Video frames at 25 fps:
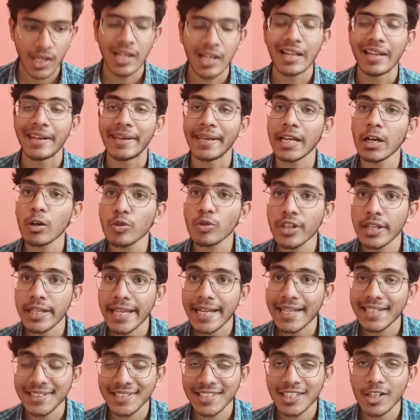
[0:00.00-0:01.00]
Now the
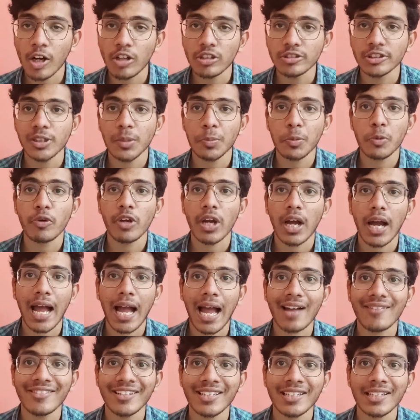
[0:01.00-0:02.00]
next concept we are
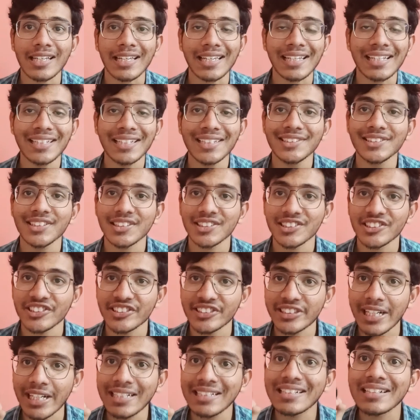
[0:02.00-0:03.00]
having is
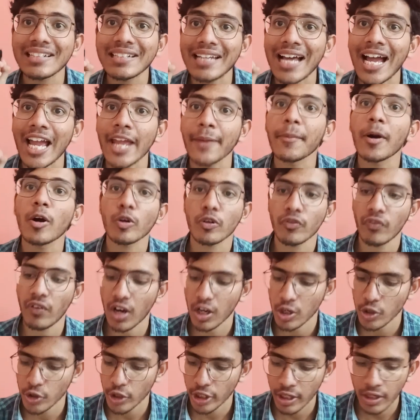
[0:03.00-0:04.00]
SetTime Out
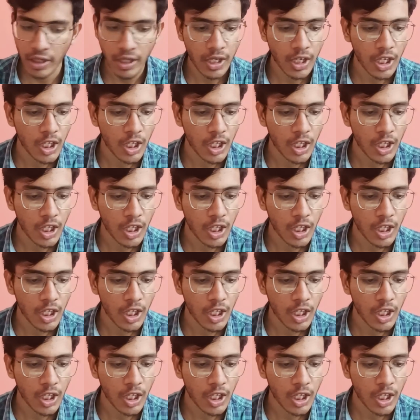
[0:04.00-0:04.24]
Function.